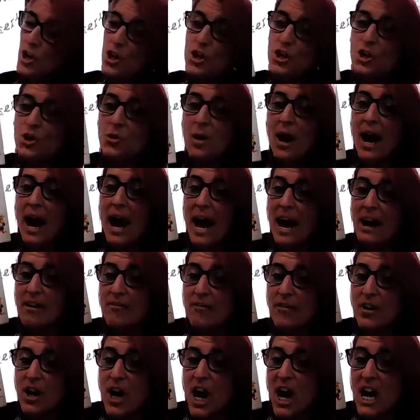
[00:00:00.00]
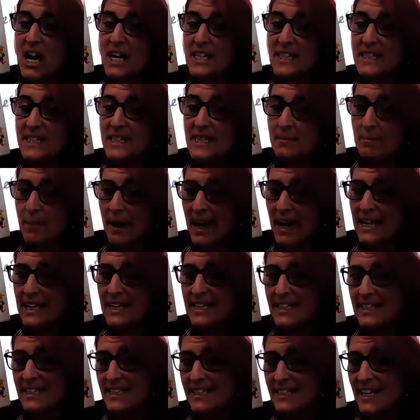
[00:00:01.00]
You have a
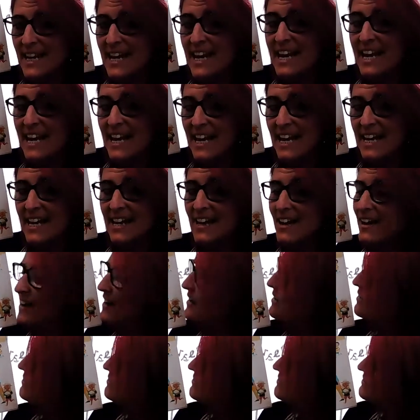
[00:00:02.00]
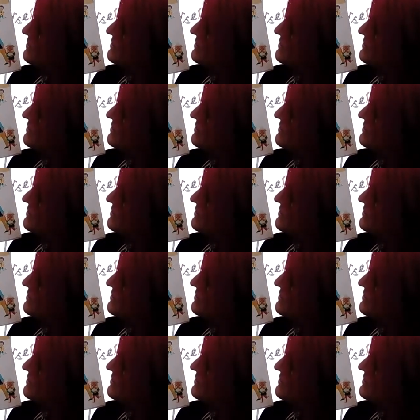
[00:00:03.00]
space here.